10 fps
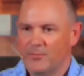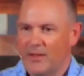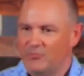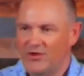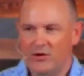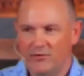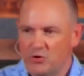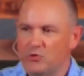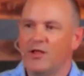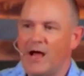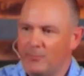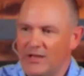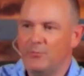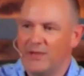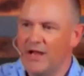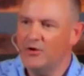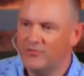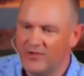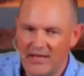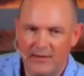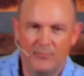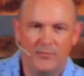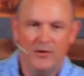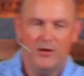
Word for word: I'm telling you, if you allow me to be on your team,